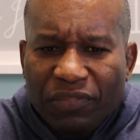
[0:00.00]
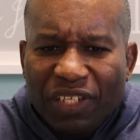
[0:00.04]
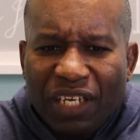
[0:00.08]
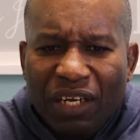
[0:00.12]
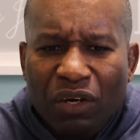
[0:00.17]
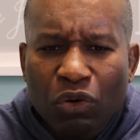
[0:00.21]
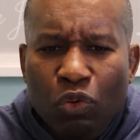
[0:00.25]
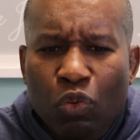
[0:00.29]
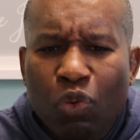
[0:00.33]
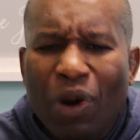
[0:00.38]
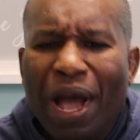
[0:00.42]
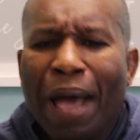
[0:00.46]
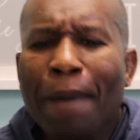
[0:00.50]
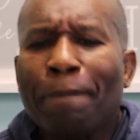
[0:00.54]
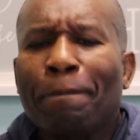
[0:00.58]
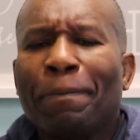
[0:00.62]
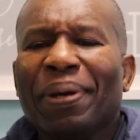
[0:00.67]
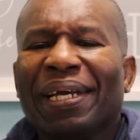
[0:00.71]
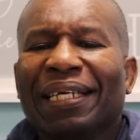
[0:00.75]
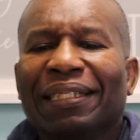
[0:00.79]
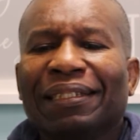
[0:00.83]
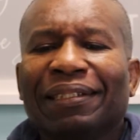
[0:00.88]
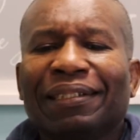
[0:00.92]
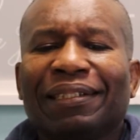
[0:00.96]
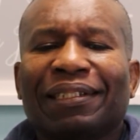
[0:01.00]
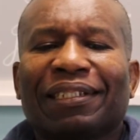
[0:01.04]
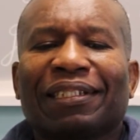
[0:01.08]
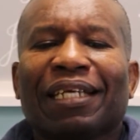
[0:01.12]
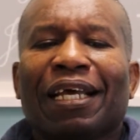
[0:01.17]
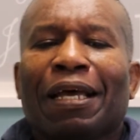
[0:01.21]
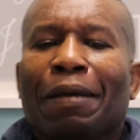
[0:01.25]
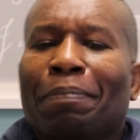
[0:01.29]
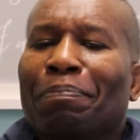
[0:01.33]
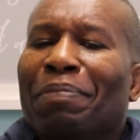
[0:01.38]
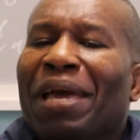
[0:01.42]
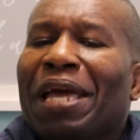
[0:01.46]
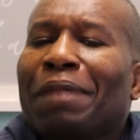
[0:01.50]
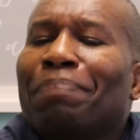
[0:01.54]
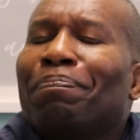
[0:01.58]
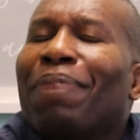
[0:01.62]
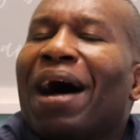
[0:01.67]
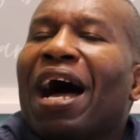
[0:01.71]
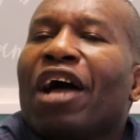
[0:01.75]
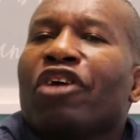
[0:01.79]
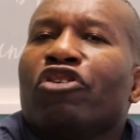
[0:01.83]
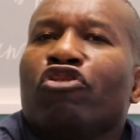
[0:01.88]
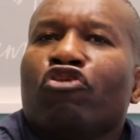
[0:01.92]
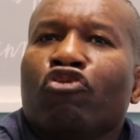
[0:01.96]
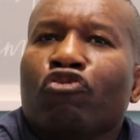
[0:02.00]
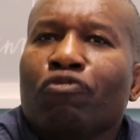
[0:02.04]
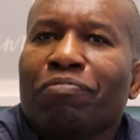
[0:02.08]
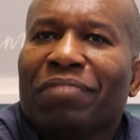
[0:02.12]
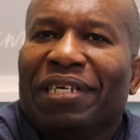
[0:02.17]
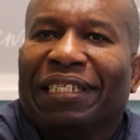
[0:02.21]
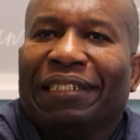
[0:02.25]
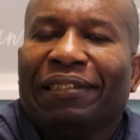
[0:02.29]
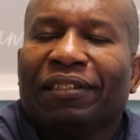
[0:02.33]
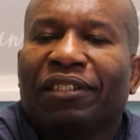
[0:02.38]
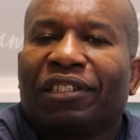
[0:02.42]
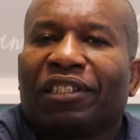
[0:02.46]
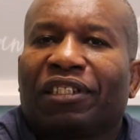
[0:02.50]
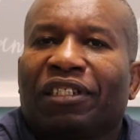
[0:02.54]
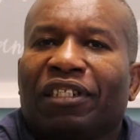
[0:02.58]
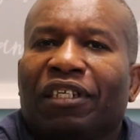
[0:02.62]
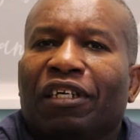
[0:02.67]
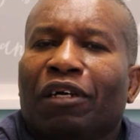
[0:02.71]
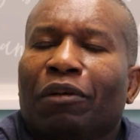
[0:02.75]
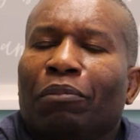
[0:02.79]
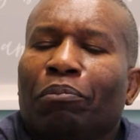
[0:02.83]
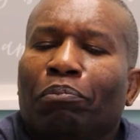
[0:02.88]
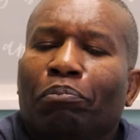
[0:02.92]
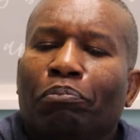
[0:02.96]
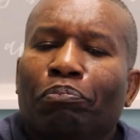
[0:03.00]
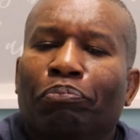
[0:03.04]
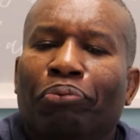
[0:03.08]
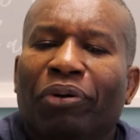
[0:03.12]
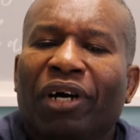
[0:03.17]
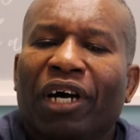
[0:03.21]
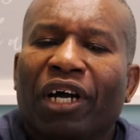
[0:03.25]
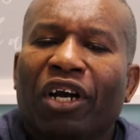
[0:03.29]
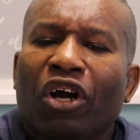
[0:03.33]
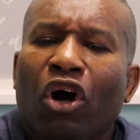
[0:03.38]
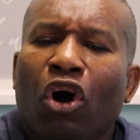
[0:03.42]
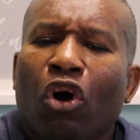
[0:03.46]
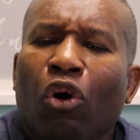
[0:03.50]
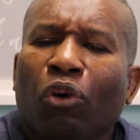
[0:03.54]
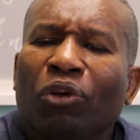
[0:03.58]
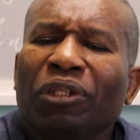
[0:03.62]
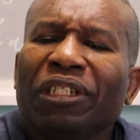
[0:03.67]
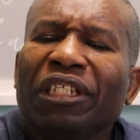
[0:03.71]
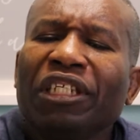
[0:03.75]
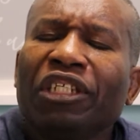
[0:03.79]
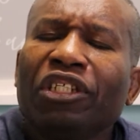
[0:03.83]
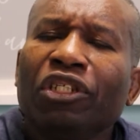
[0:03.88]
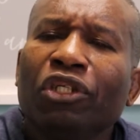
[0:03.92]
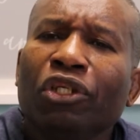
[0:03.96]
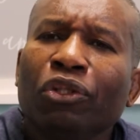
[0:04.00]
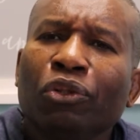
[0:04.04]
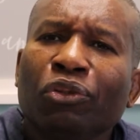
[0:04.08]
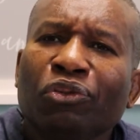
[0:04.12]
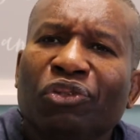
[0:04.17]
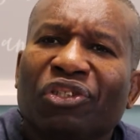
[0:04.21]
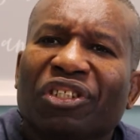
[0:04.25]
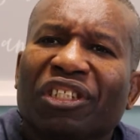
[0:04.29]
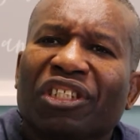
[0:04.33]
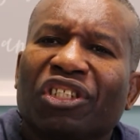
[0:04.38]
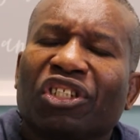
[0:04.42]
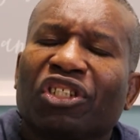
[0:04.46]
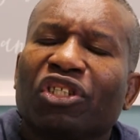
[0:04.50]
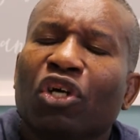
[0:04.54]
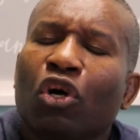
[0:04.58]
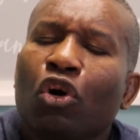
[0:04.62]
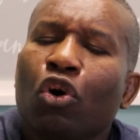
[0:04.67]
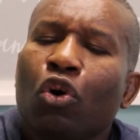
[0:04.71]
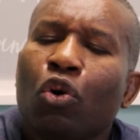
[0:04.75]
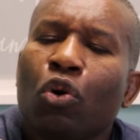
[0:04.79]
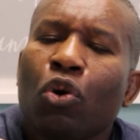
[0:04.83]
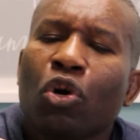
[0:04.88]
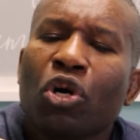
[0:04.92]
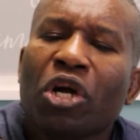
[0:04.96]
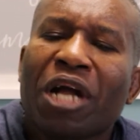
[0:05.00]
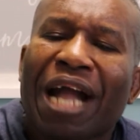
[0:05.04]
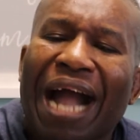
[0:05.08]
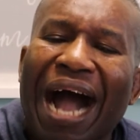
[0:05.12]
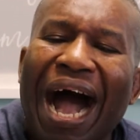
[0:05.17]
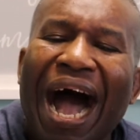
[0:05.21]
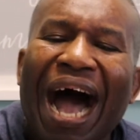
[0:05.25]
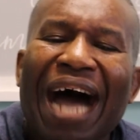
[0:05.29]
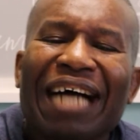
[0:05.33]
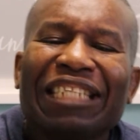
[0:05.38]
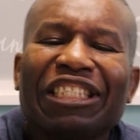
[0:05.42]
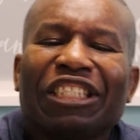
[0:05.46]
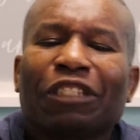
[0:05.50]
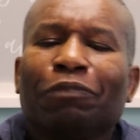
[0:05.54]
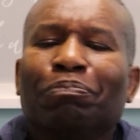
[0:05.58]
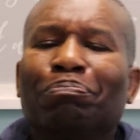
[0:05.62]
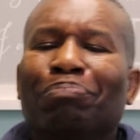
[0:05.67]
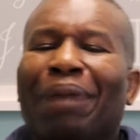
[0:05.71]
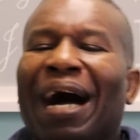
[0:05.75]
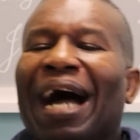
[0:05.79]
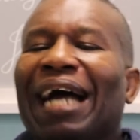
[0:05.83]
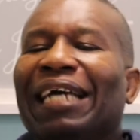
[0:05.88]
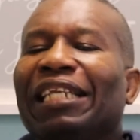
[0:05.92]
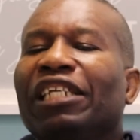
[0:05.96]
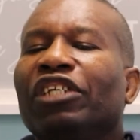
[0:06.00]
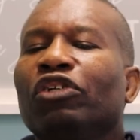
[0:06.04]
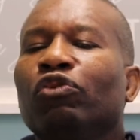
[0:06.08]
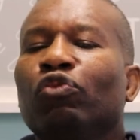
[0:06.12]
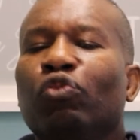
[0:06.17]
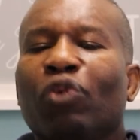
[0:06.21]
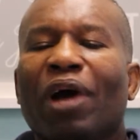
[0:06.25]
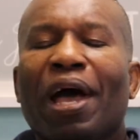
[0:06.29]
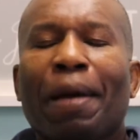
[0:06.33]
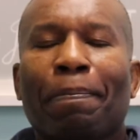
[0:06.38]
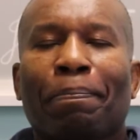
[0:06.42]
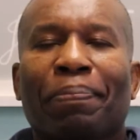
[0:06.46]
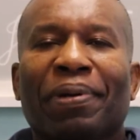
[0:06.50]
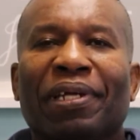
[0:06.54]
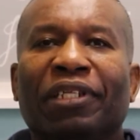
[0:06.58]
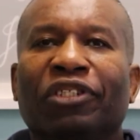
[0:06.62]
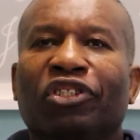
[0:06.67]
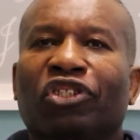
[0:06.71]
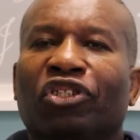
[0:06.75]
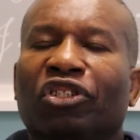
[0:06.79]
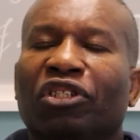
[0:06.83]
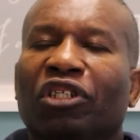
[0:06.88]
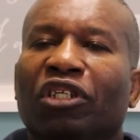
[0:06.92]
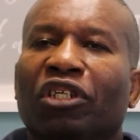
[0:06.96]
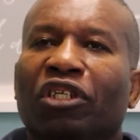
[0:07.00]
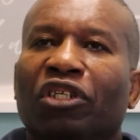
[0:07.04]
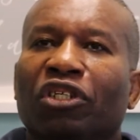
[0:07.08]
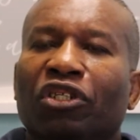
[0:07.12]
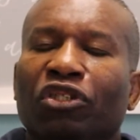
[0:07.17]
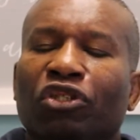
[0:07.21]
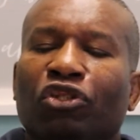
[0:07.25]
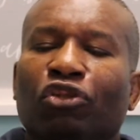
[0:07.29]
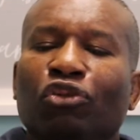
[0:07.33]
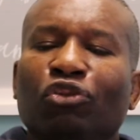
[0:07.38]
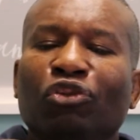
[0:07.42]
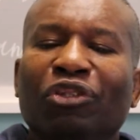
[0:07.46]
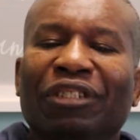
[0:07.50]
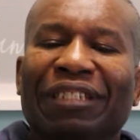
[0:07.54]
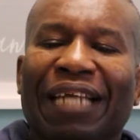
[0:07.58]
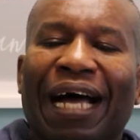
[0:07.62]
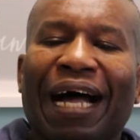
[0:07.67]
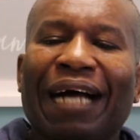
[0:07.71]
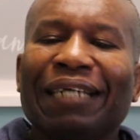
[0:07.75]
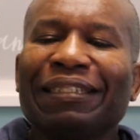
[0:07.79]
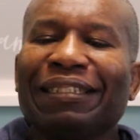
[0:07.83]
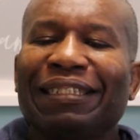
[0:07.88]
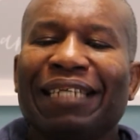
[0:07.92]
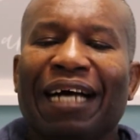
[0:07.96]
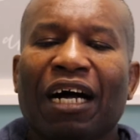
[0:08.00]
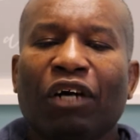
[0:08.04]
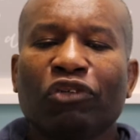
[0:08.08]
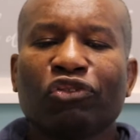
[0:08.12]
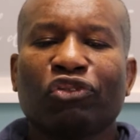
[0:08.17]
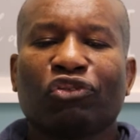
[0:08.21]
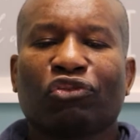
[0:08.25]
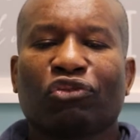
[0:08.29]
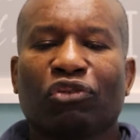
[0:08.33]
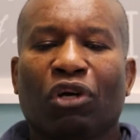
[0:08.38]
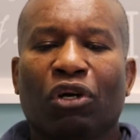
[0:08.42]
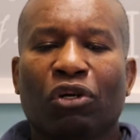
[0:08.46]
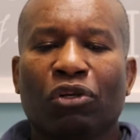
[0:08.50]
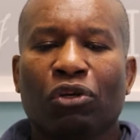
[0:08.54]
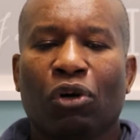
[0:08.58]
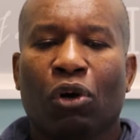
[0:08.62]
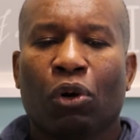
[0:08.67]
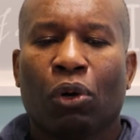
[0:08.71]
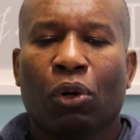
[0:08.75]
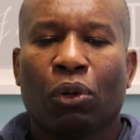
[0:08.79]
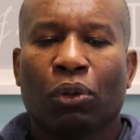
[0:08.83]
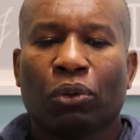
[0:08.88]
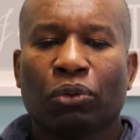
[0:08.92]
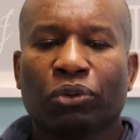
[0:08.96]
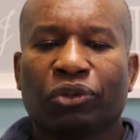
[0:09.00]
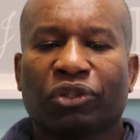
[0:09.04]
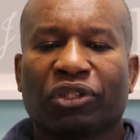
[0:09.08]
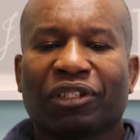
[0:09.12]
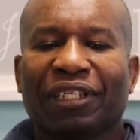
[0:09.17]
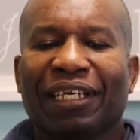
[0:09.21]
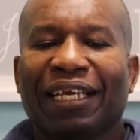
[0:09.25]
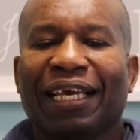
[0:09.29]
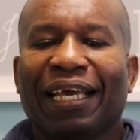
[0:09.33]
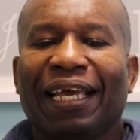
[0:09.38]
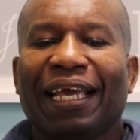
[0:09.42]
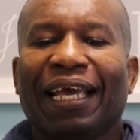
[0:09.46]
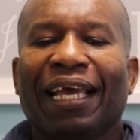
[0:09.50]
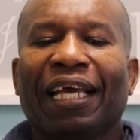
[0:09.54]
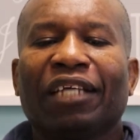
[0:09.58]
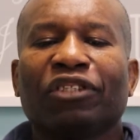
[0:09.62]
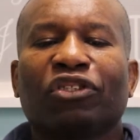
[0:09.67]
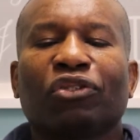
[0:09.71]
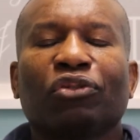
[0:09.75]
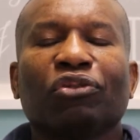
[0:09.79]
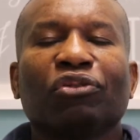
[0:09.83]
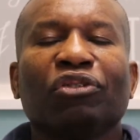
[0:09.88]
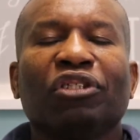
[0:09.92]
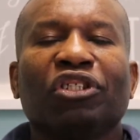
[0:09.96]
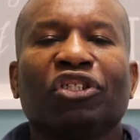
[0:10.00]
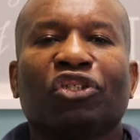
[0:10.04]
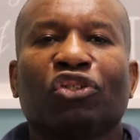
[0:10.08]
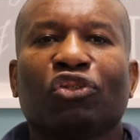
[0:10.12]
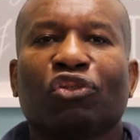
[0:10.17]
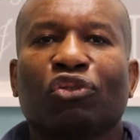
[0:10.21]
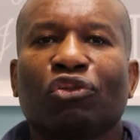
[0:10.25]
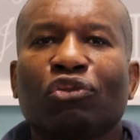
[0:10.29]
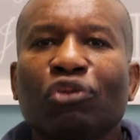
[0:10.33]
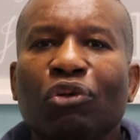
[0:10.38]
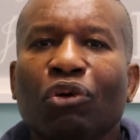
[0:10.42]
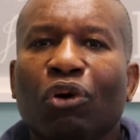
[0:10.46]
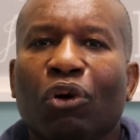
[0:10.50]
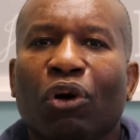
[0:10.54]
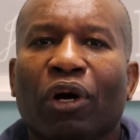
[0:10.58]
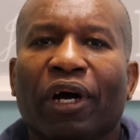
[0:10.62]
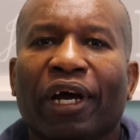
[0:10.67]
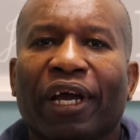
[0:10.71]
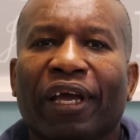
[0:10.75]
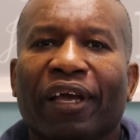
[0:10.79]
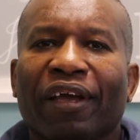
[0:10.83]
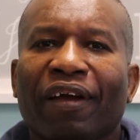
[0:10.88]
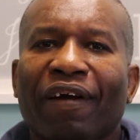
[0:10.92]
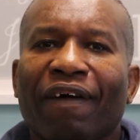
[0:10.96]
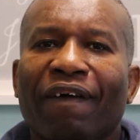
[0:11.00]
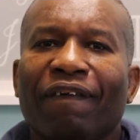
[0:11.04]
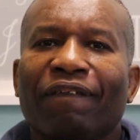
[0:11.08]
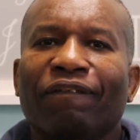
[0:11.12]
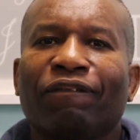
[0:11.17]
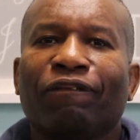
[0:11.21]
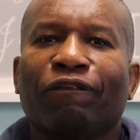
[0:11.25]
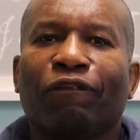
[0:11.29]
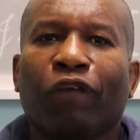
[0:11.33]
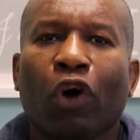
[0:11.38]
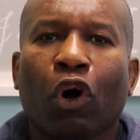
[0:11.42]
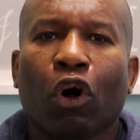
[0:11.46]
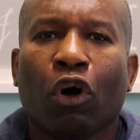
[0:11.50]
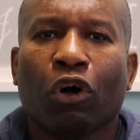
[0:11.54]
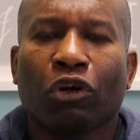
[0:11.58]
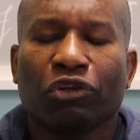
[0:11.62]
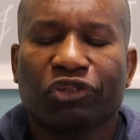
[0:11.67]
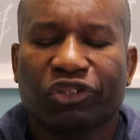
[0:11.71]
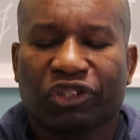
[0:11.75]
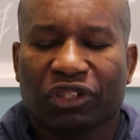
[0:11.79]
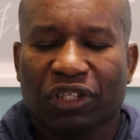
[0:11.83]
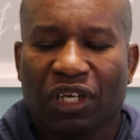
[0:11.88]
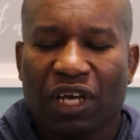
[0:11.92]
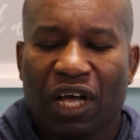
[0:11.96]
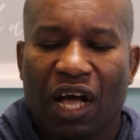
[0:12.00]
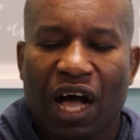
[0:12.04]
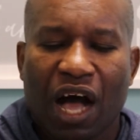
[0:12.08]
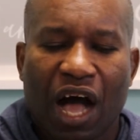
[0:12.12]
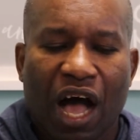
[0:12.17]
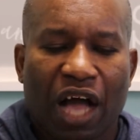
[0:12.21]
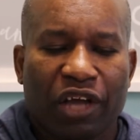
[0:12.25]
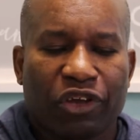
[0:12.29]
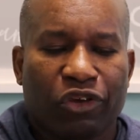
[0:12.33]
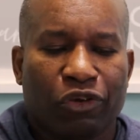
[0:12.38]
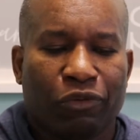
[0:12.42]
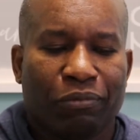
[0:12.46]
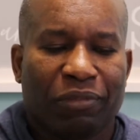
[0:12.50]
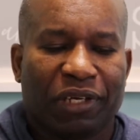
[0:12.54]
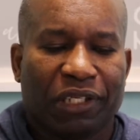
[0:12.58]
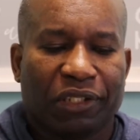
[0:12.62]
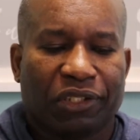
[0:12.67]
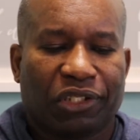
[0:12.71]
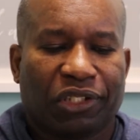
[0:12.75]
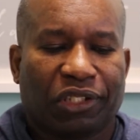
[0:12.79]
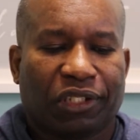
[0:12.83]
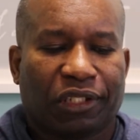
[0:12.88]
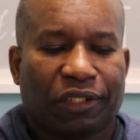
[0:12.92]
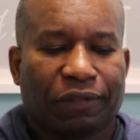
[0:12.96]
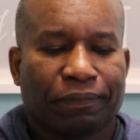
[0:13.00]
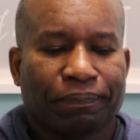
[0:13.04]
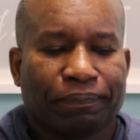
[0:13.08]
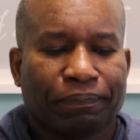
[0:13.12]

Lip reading: weapons made by humans, but only uses God's mighty weapons to knock down strongholds and to destroy false arguments.